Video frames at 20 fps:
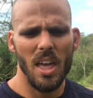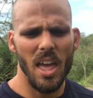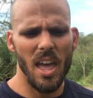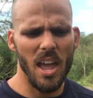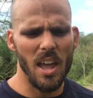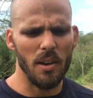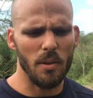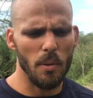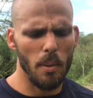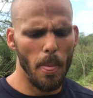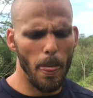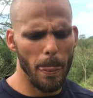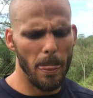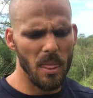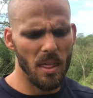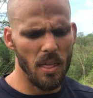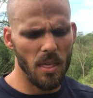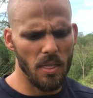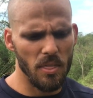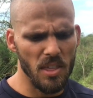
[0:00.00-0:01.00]
And
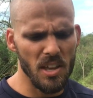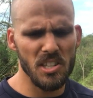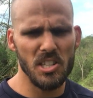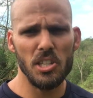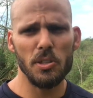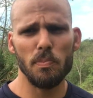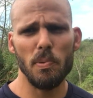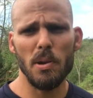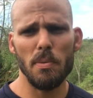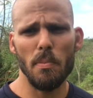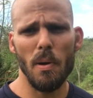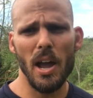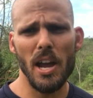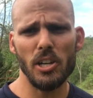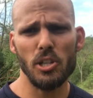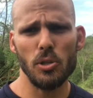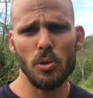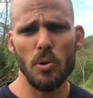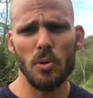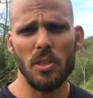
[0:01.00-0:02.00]
this has been
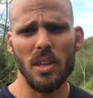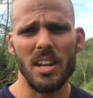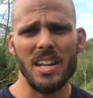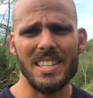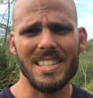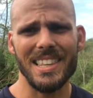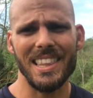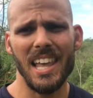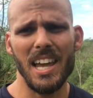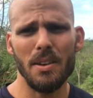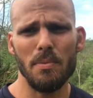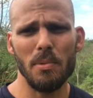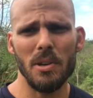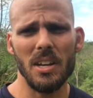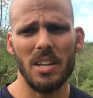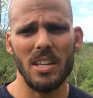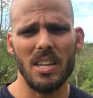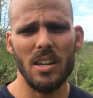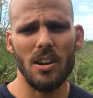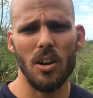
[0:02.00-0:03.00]
my truth, and it's led
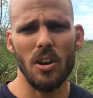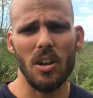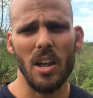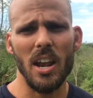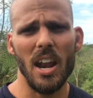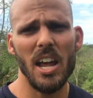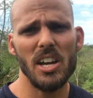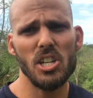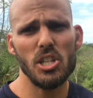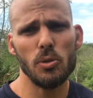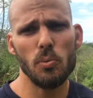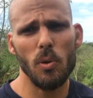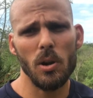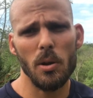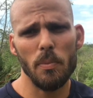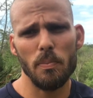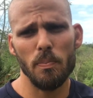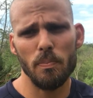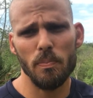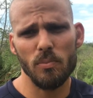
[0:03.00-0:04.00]
me to here. And I just
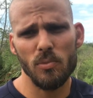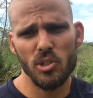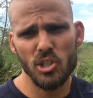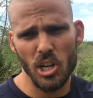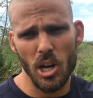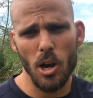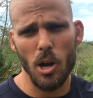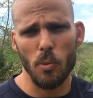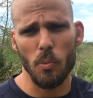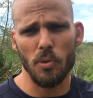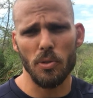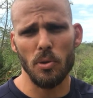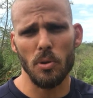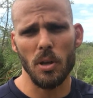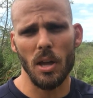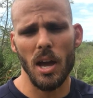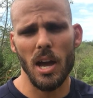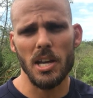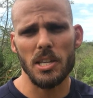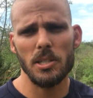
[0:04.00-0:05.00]
want to share it with you
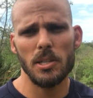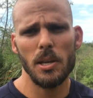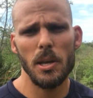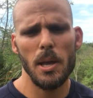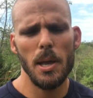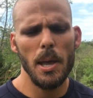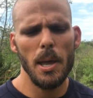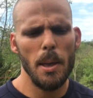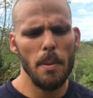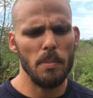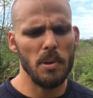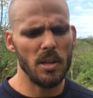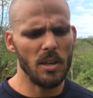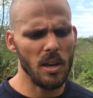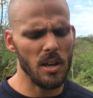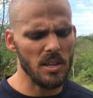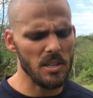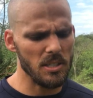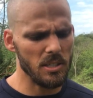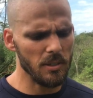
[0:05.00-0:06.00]
guys,
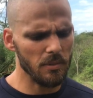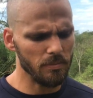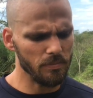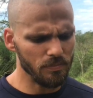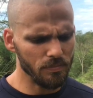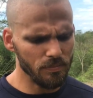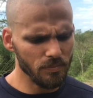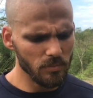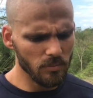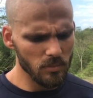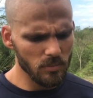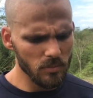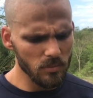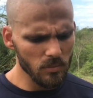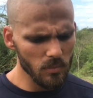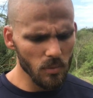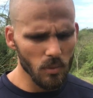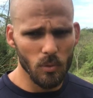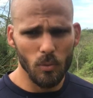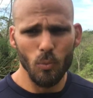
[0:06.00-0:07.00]
because
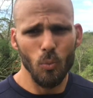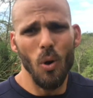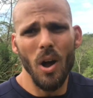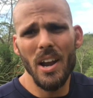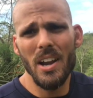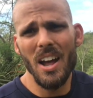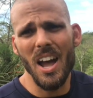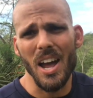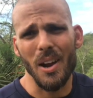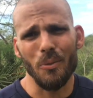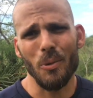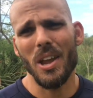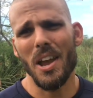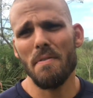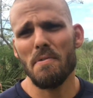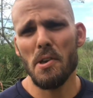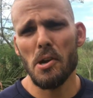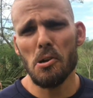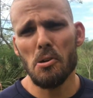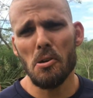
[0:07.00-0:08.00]
why not? We have the